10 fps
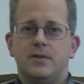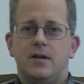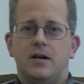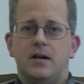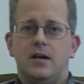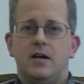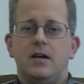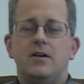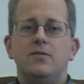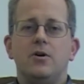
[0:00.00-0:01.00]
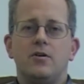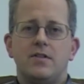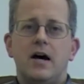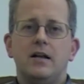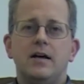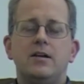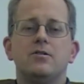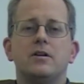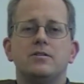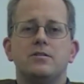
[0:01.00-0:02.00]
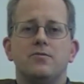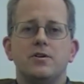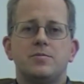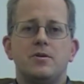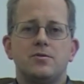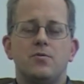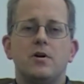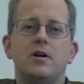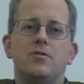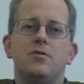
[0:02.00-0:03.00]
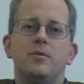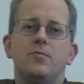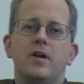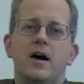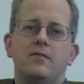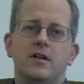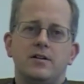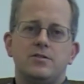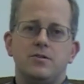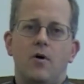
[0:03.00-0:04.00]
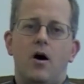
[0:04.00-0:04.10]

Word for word: Okay. If you go to that link, you'll get to the Voice Browser Working Group, and we have links to